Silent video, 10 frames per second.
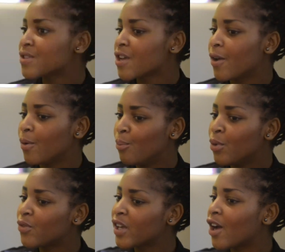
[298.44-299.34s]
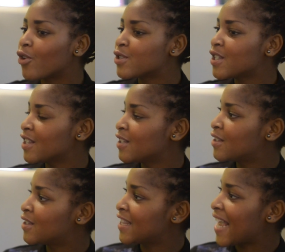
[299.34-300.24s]
So moving it on to
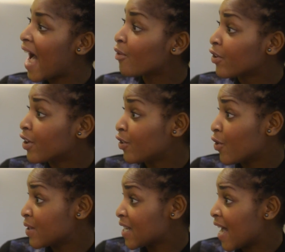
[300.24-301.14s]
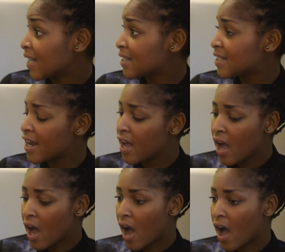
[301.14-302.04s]
the African context,
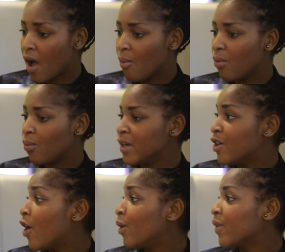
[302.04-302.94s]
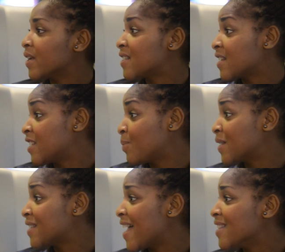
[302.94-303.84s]
We know that
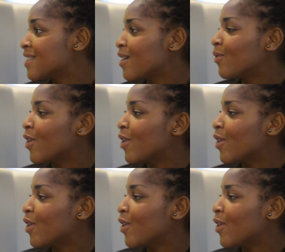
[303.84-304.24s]
60% of